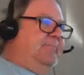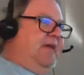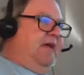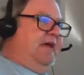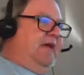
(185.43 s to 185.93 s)

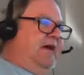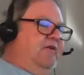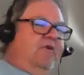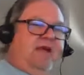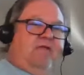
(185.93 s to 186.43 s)
And I
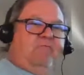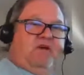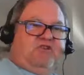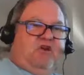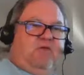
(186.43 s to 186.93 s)
don't have
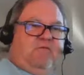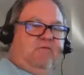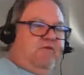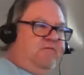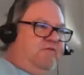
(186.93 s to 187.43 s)
much hope
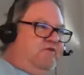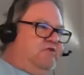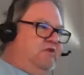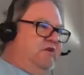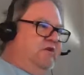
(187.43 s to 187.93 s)
for the
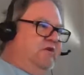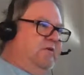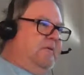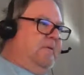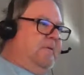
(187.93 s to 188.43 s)
future here.